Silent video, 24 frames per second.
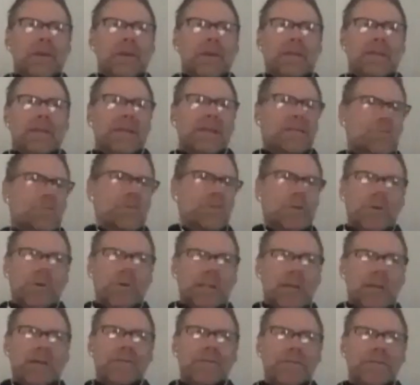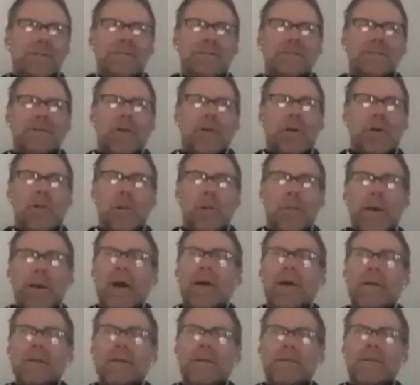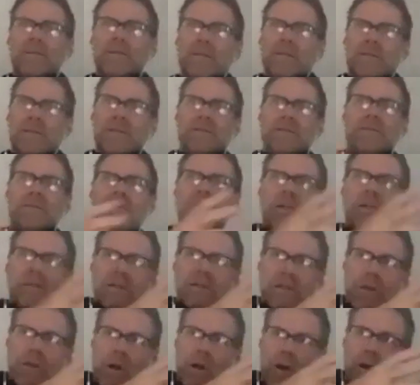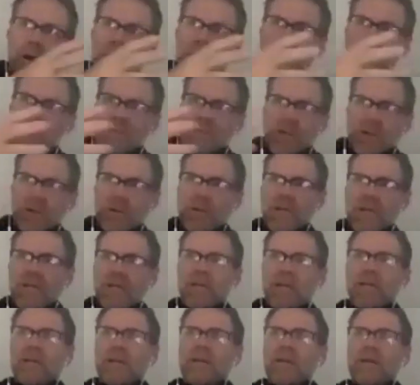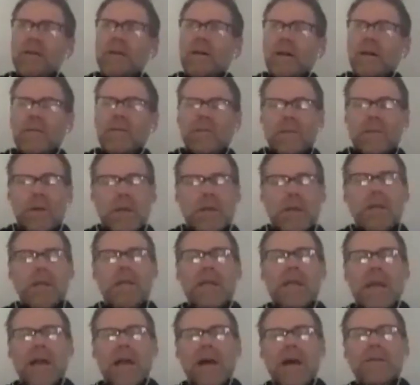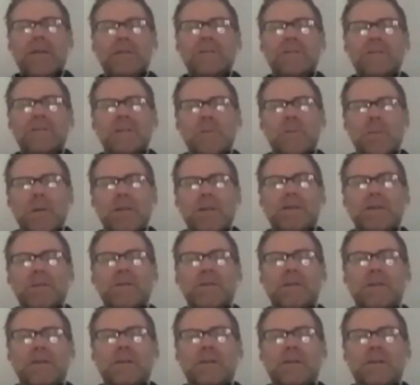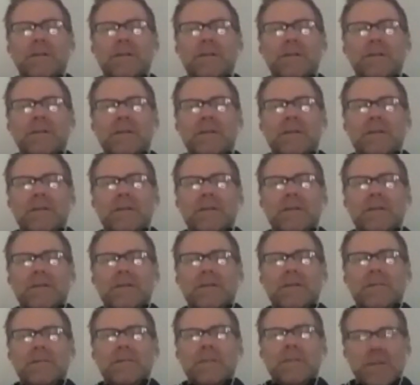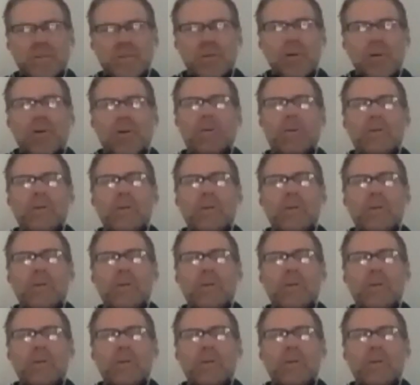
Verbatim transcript: that's really what life is all about is this long journey of learning how to surrender control.